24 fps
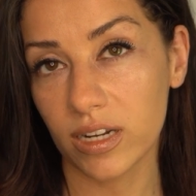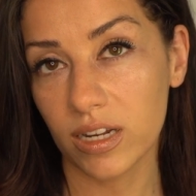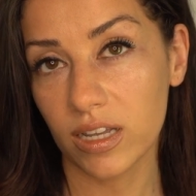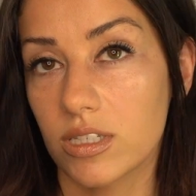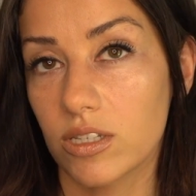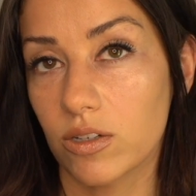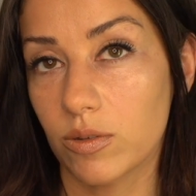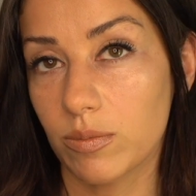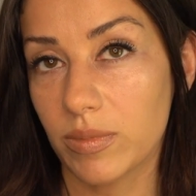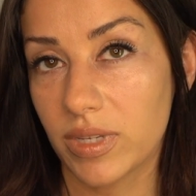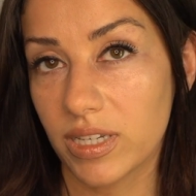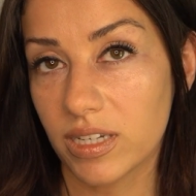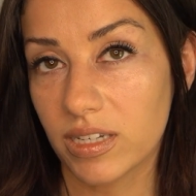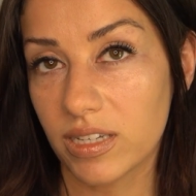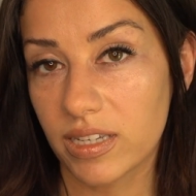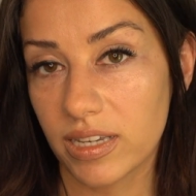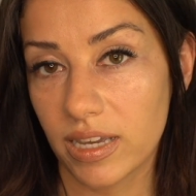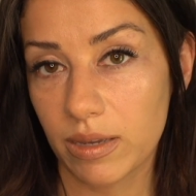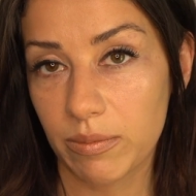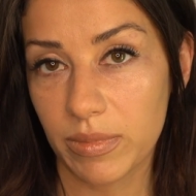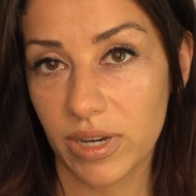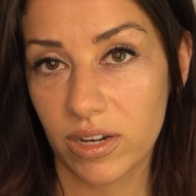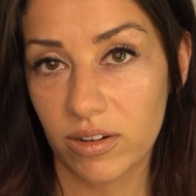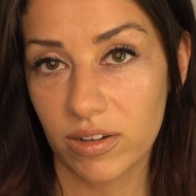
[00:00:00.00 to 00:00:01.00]
So Mia
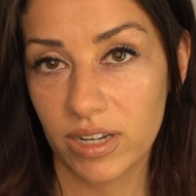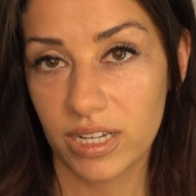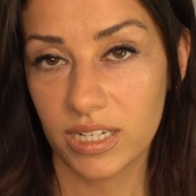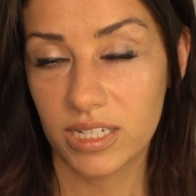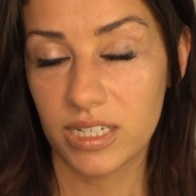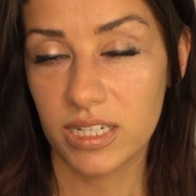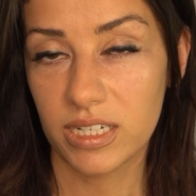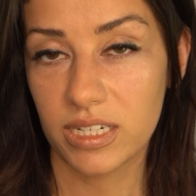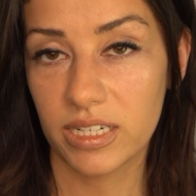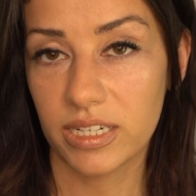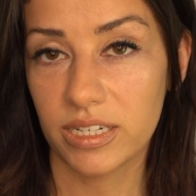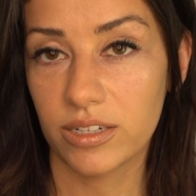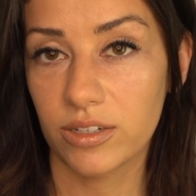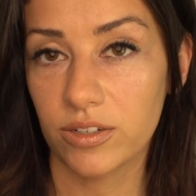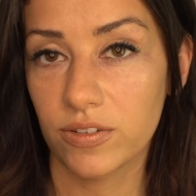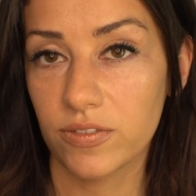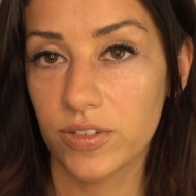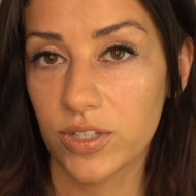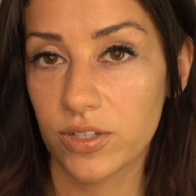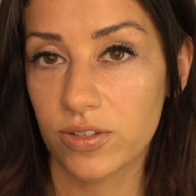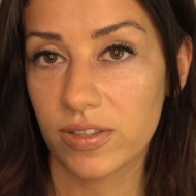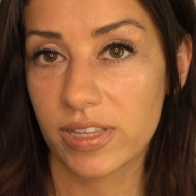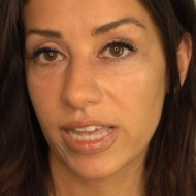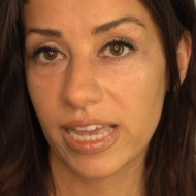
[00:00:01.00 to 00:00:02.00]
came out and did an
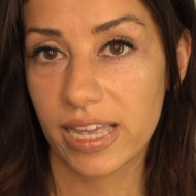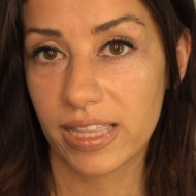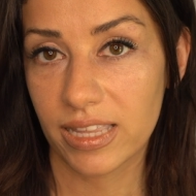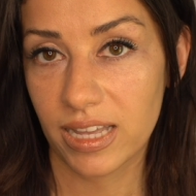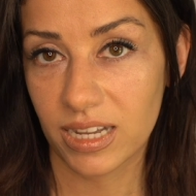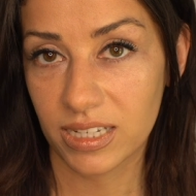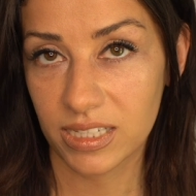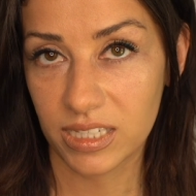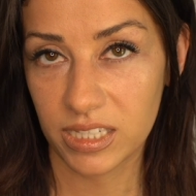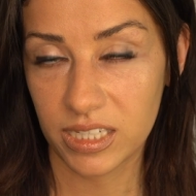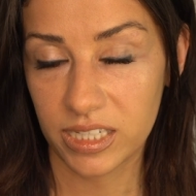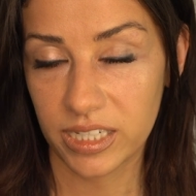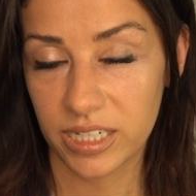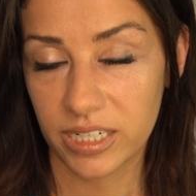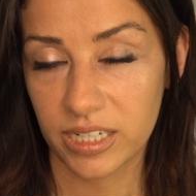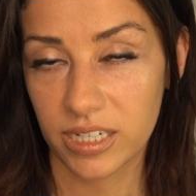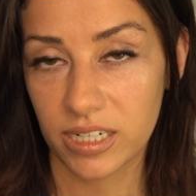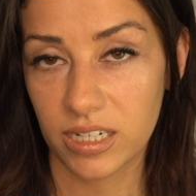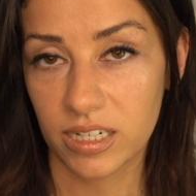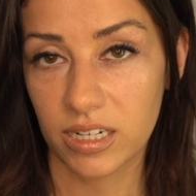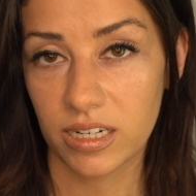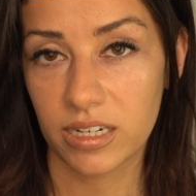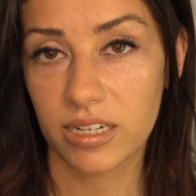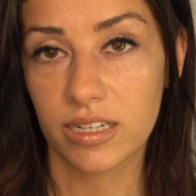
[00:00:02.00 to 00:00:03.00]
interview late last
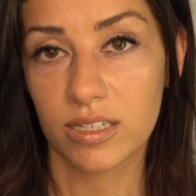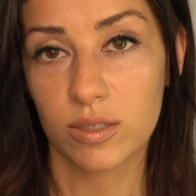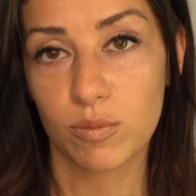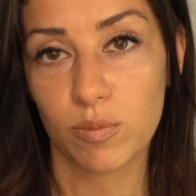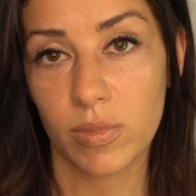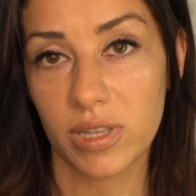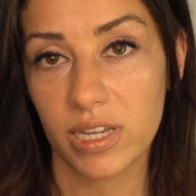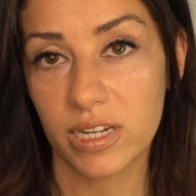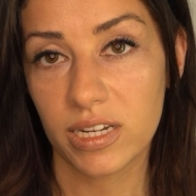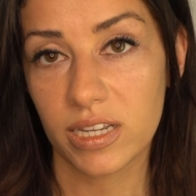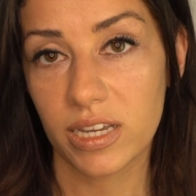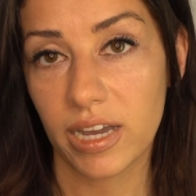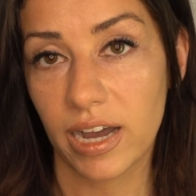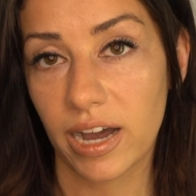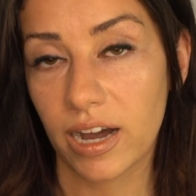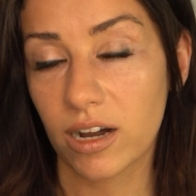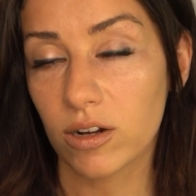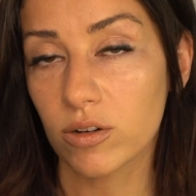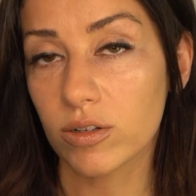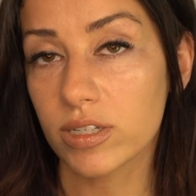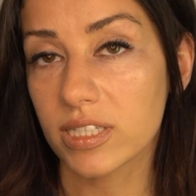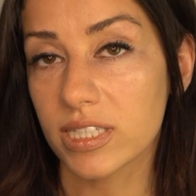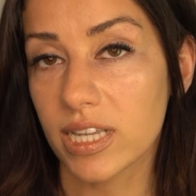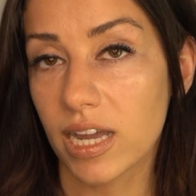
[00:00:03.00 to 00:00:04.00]
year explaining
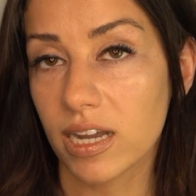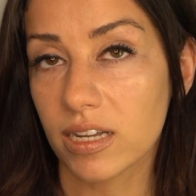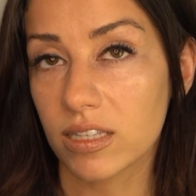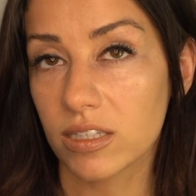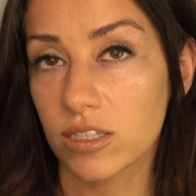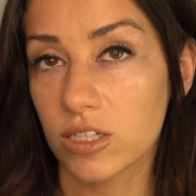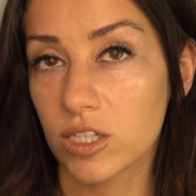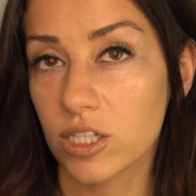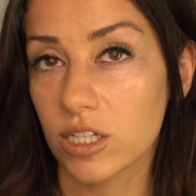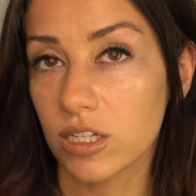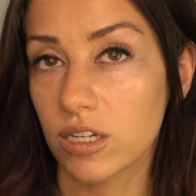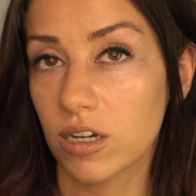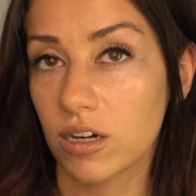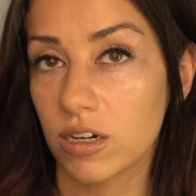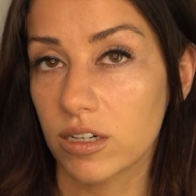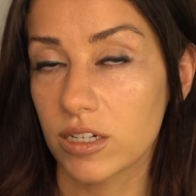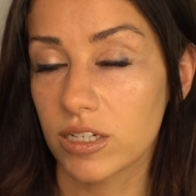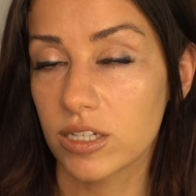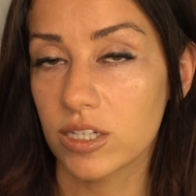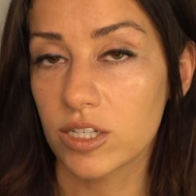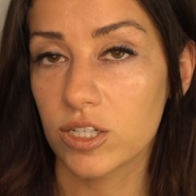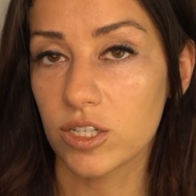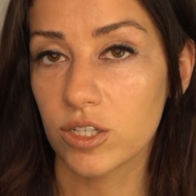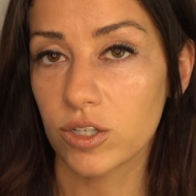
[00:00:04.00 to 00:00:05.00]
how exactly she got
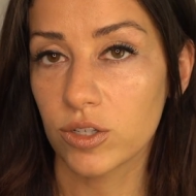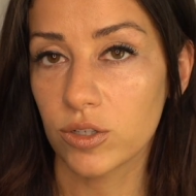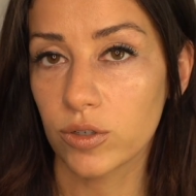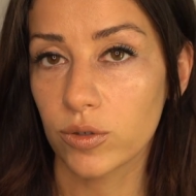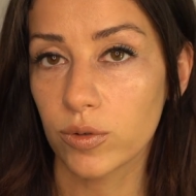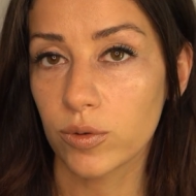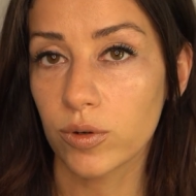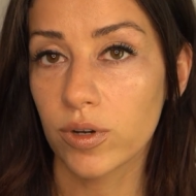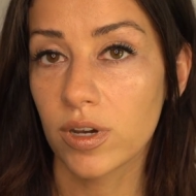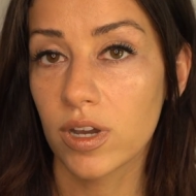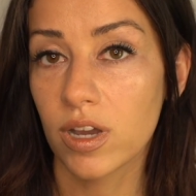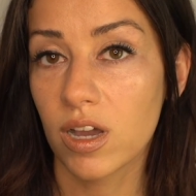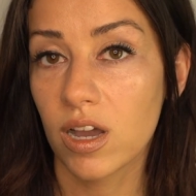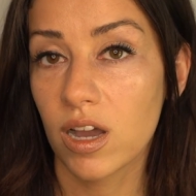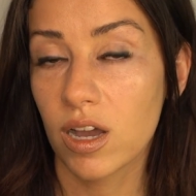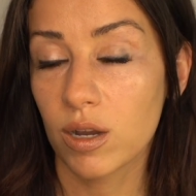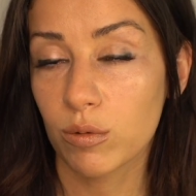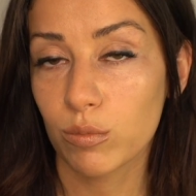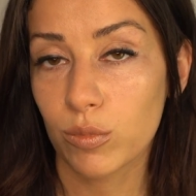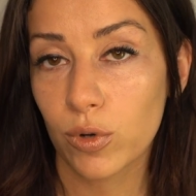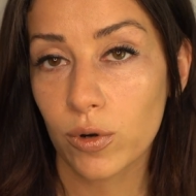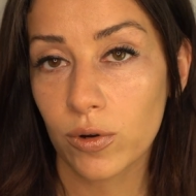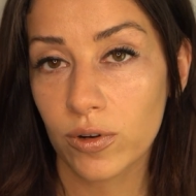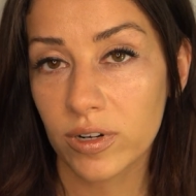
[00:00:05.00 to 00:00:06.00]
into
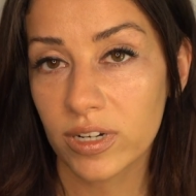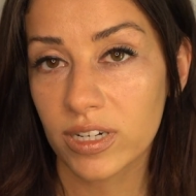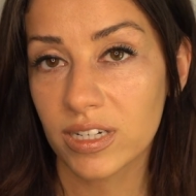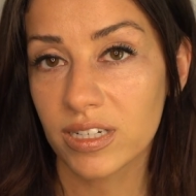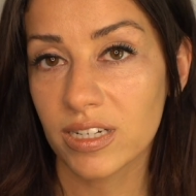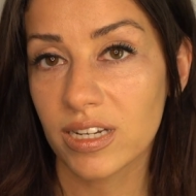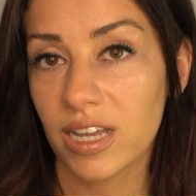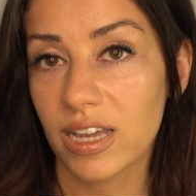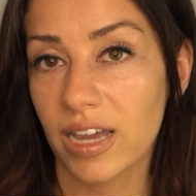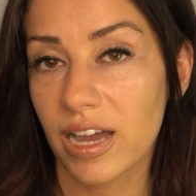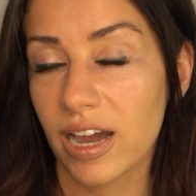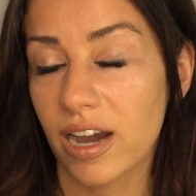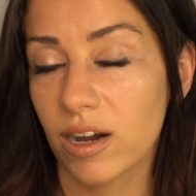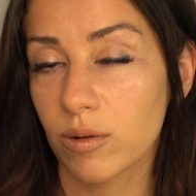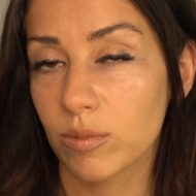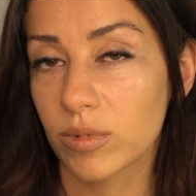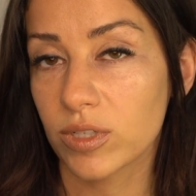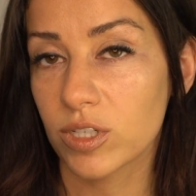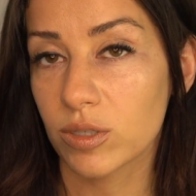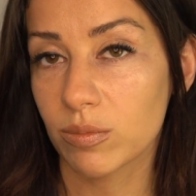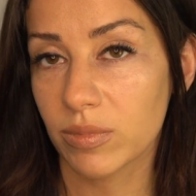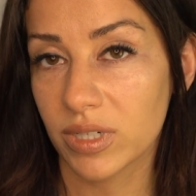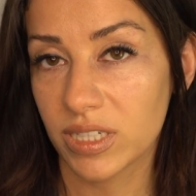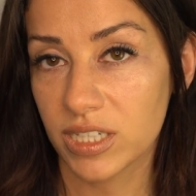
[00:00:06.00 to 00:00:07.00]
porn, how
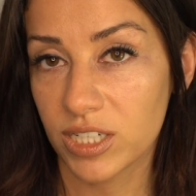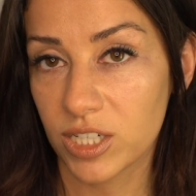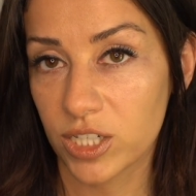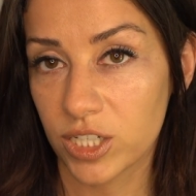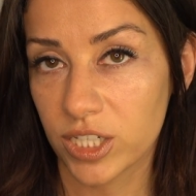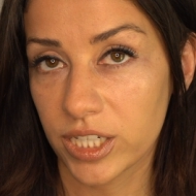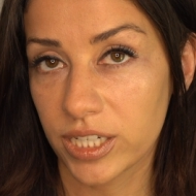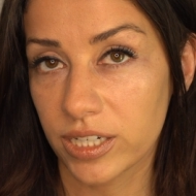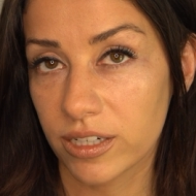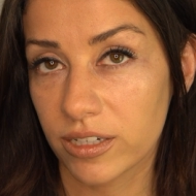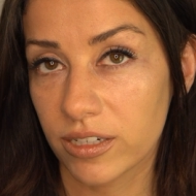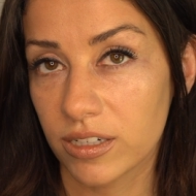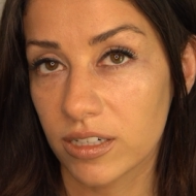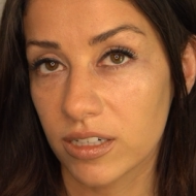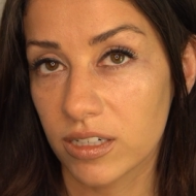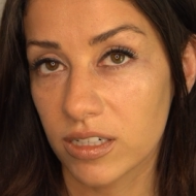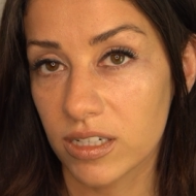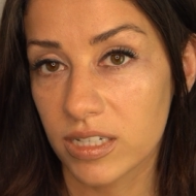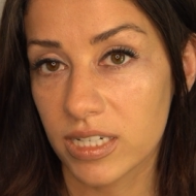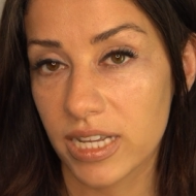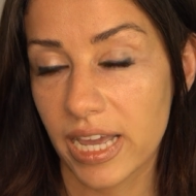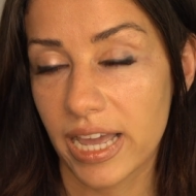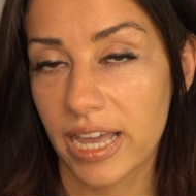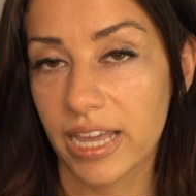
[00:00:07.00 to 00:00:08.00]
much money she
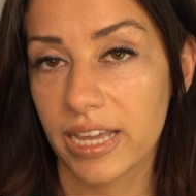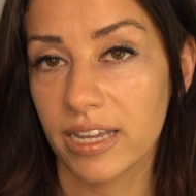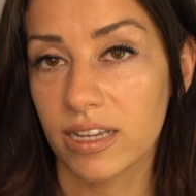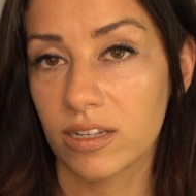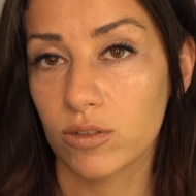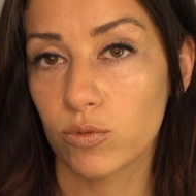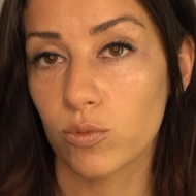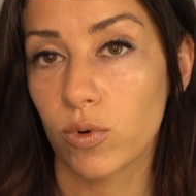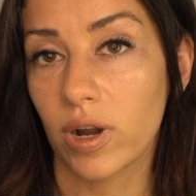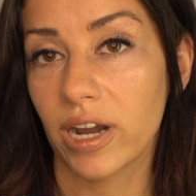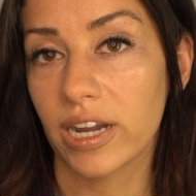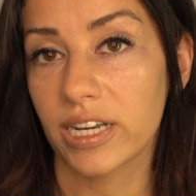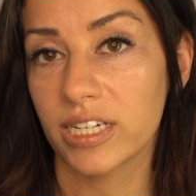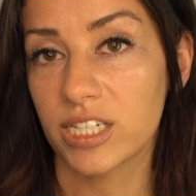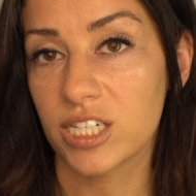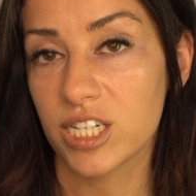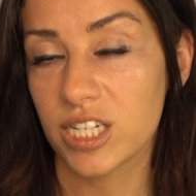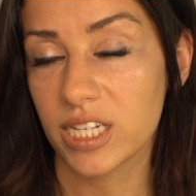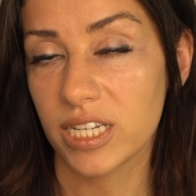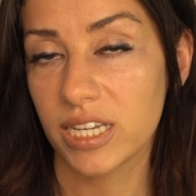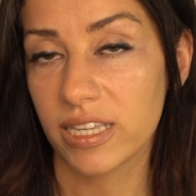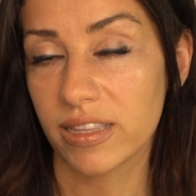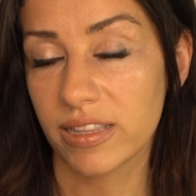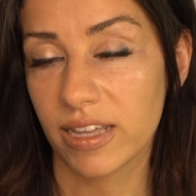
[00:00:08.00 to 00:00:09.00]
earned, and why
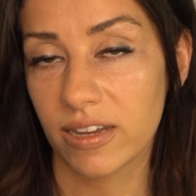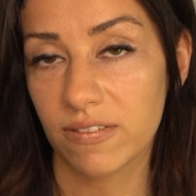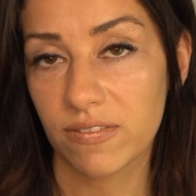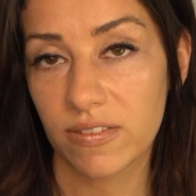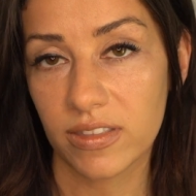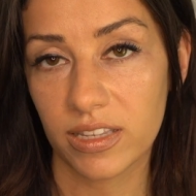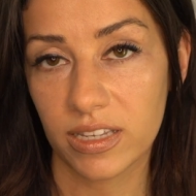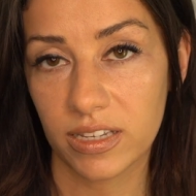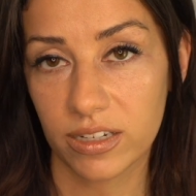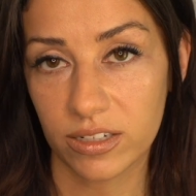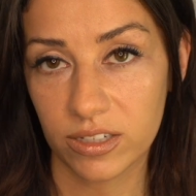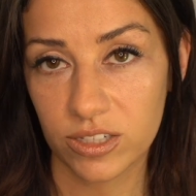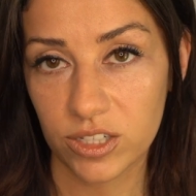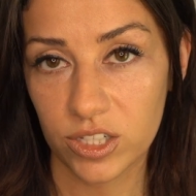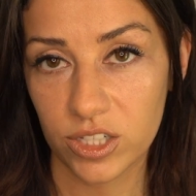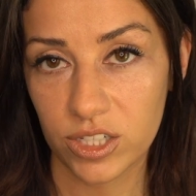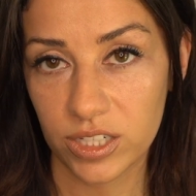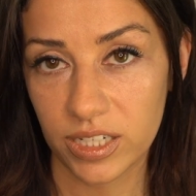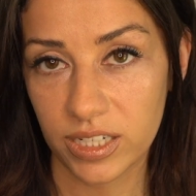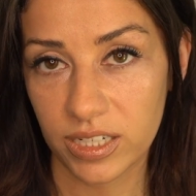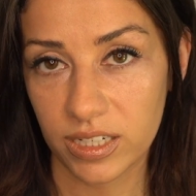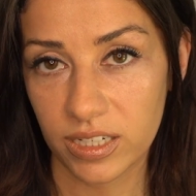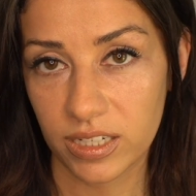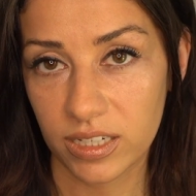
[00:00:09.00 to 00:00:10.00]
she left the
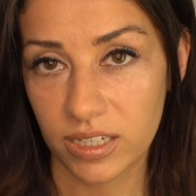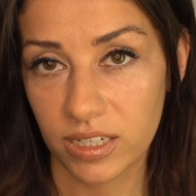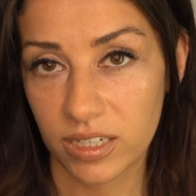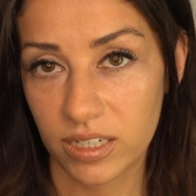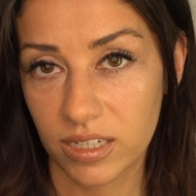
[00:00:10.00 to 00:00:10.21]
industry.